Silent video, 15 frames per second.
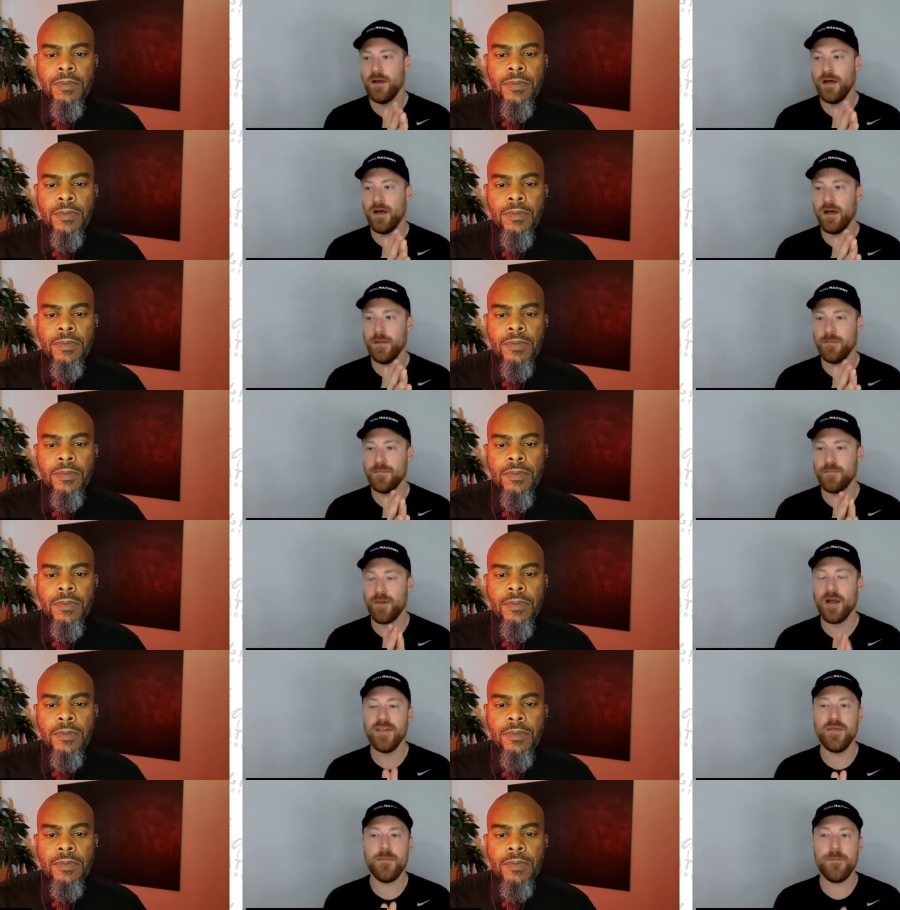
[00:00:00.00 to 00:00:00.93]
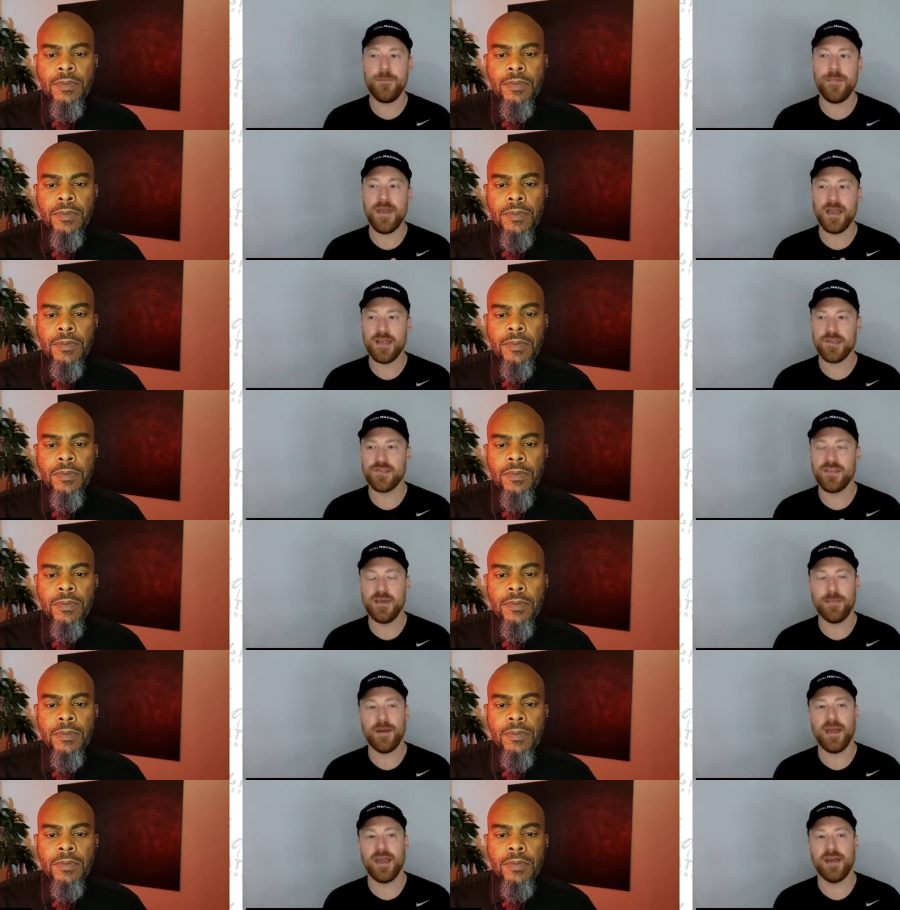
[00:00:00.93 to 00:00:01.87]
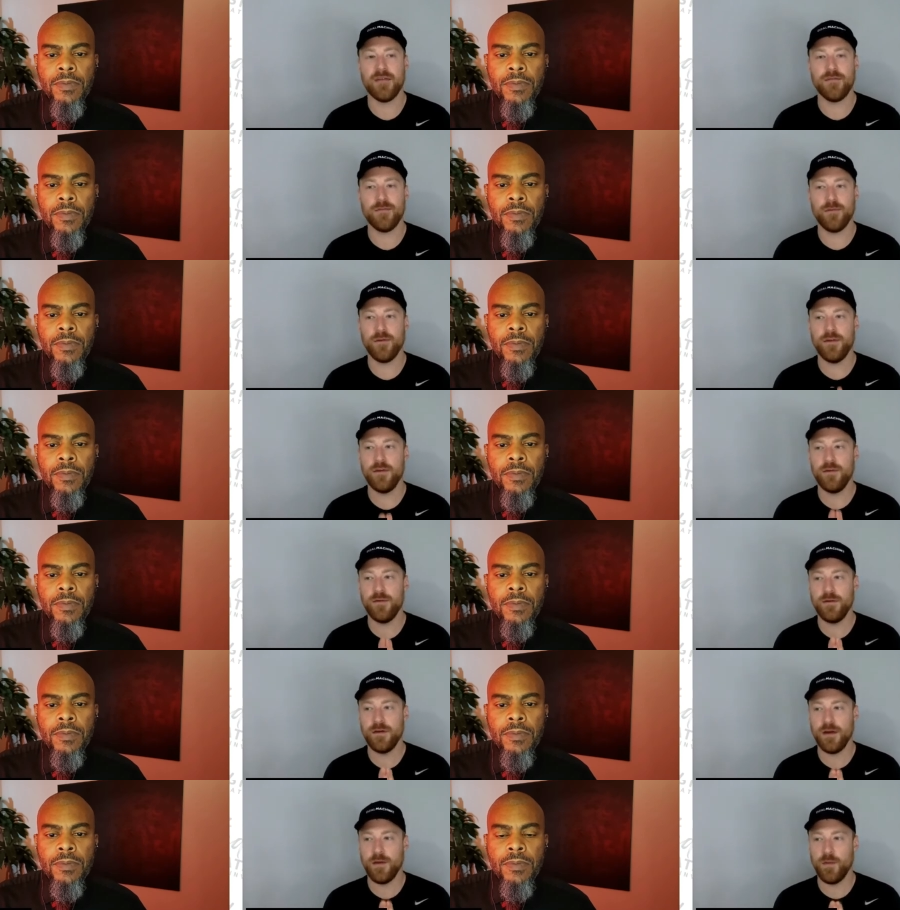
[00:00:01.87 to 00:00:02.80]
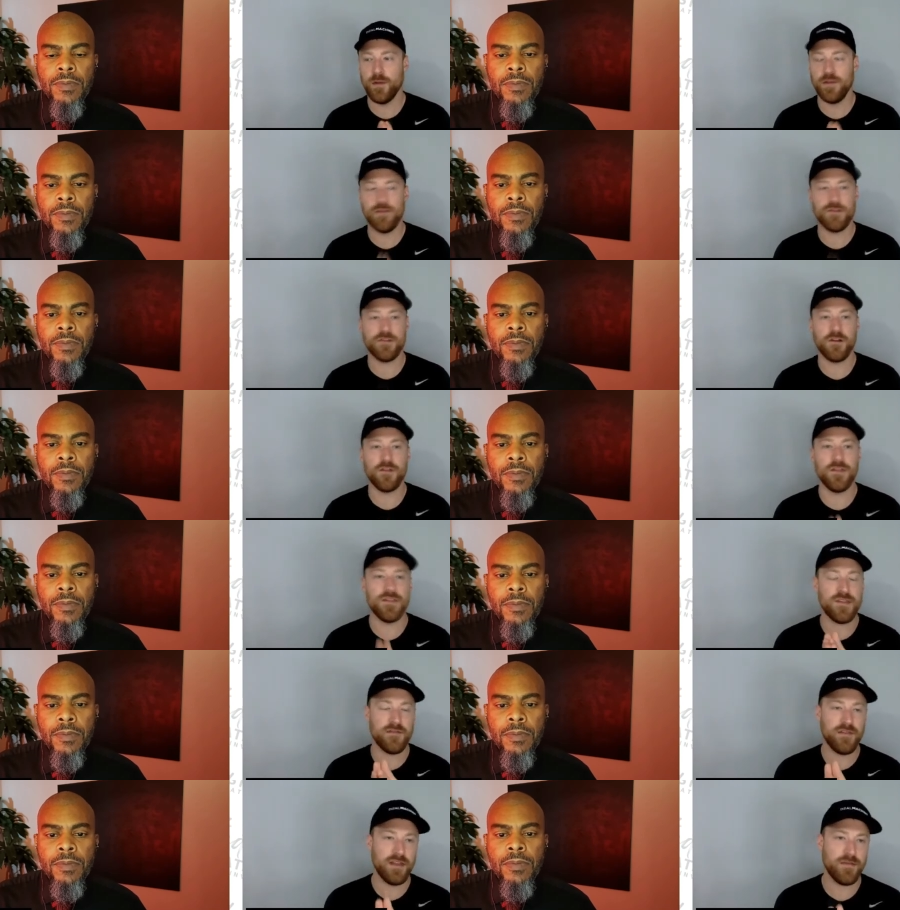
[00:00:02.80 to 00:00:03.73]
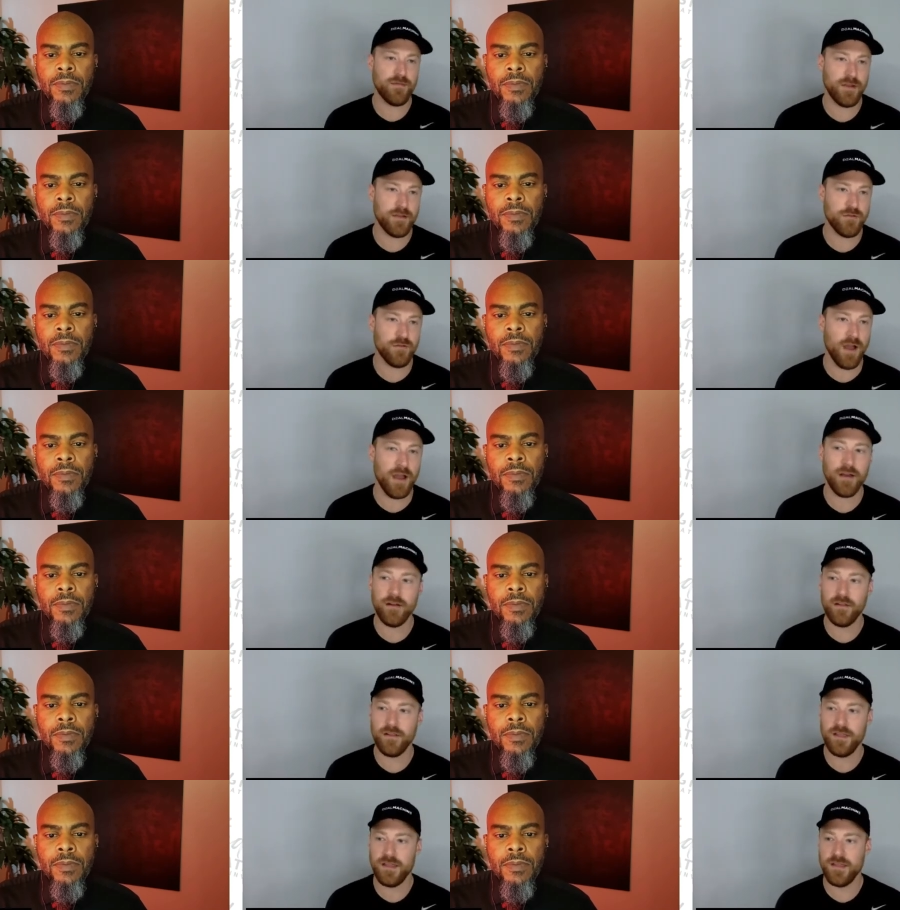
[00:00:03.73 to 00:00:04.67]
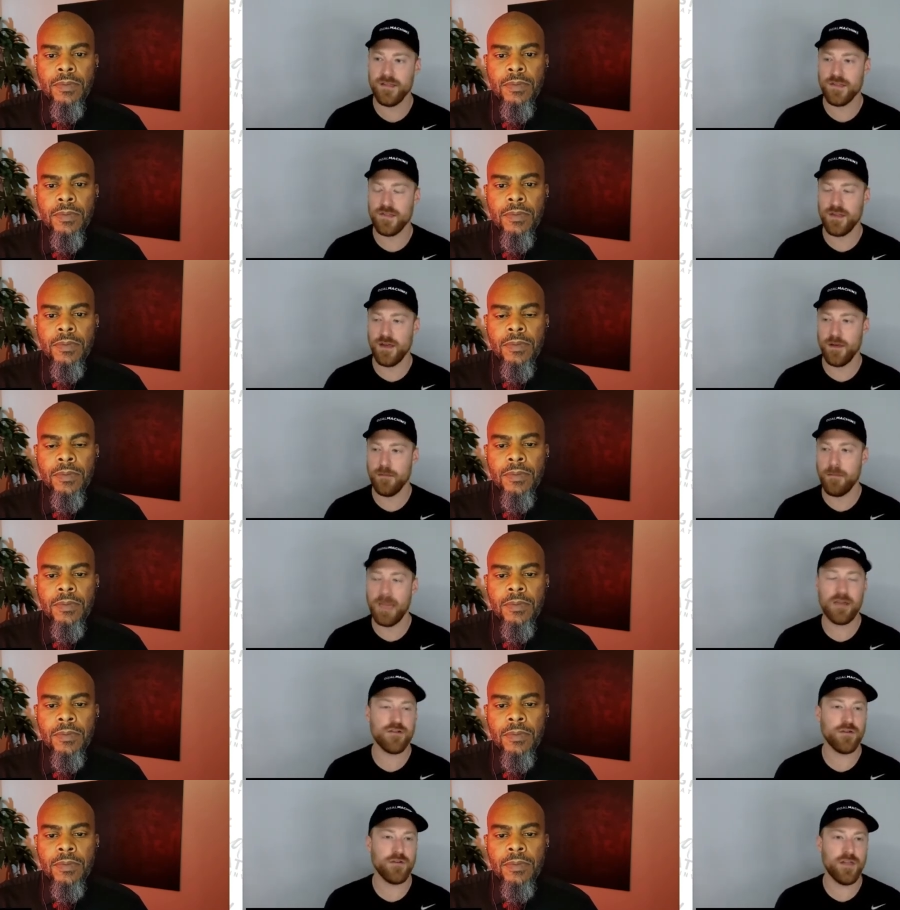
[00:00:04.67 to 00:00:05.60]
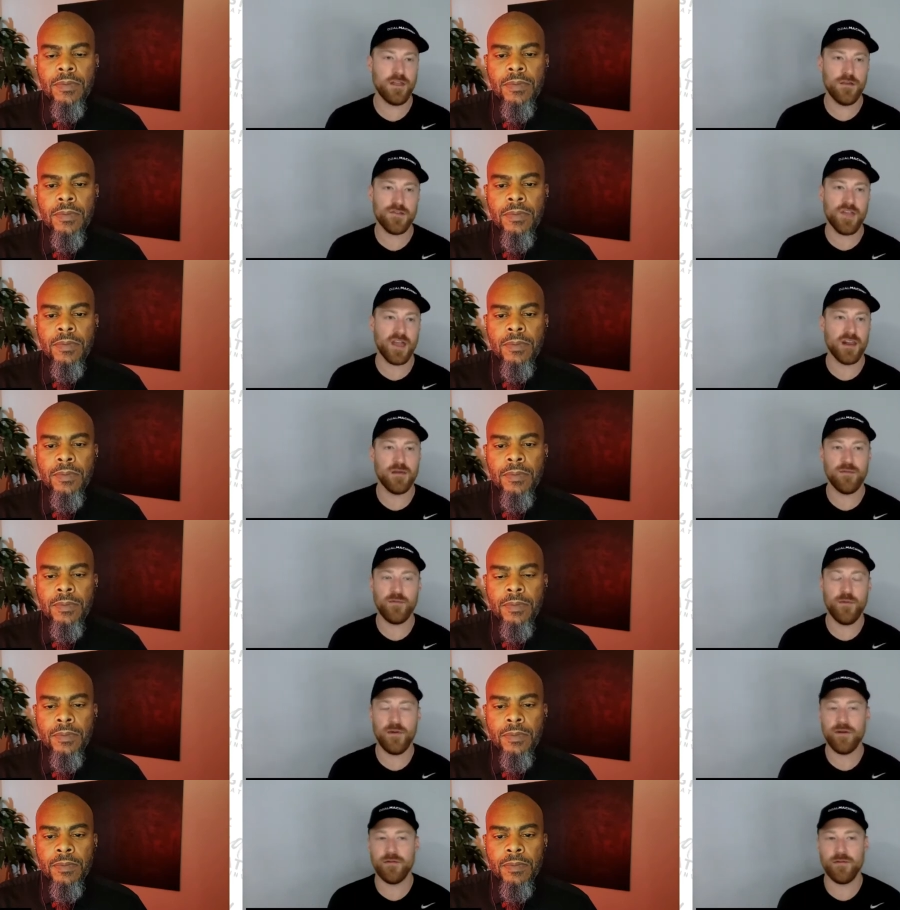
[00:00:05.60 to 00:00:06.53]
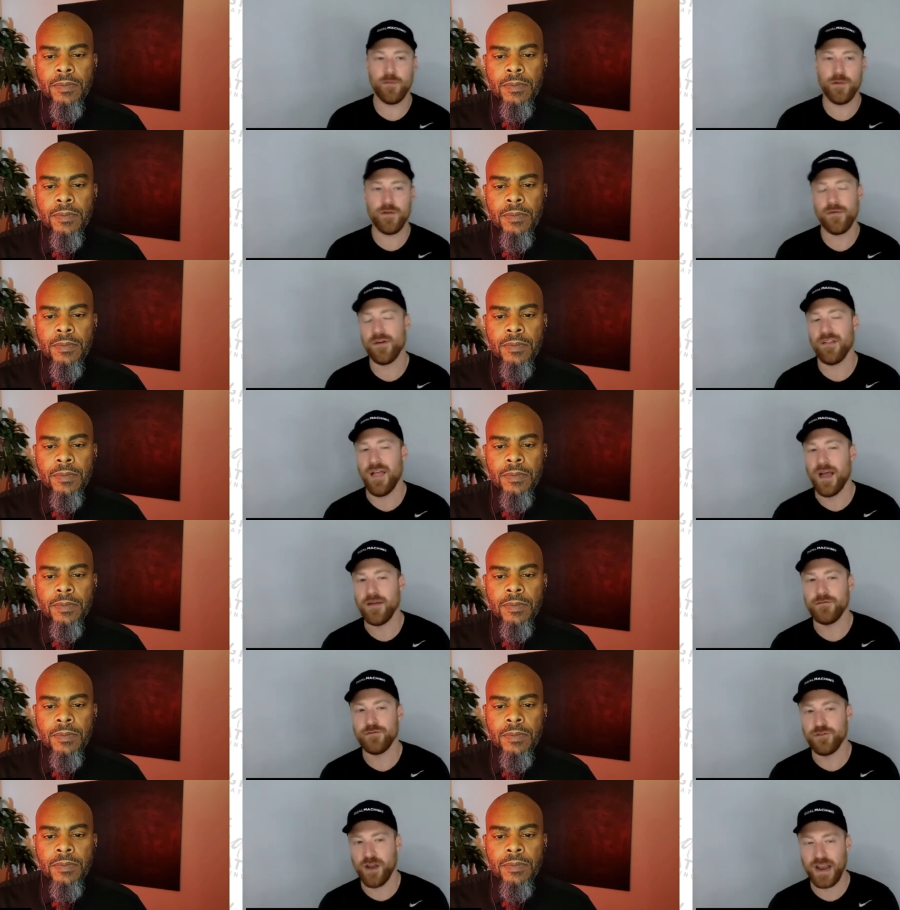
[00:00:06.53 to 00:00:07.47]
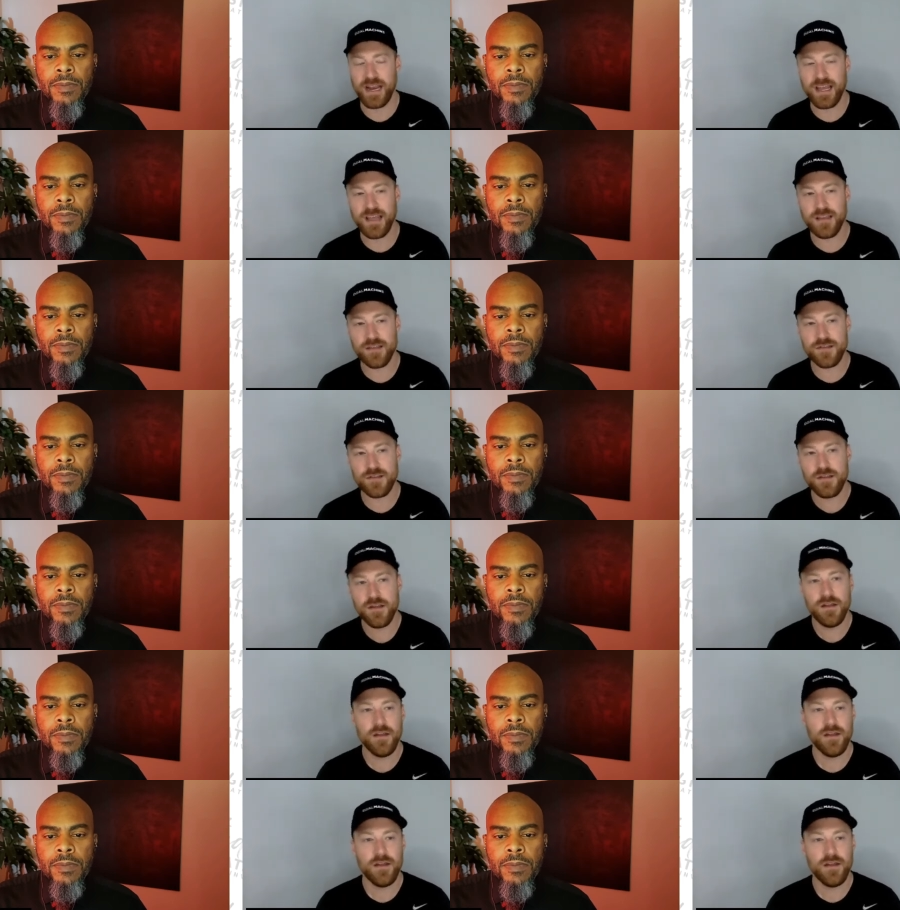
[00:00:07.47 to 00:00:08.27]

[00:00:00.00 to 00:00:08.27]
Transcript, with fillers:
Speaker 1: Um, probably the biggest tip I have for you um, when you start that seven day free trial is uh, make sure that you sign up for one, for one of our live trainings